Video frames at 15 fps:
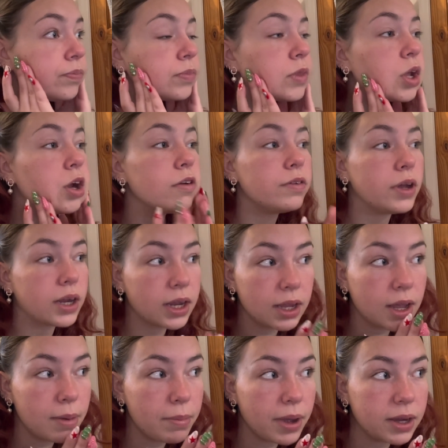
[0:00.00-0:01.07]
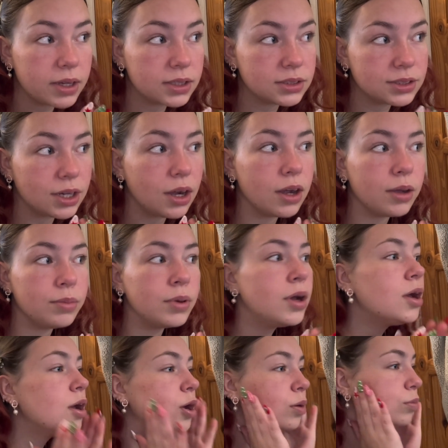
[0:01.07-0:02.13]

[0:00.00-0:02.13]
hopefully I can get back in time. I'm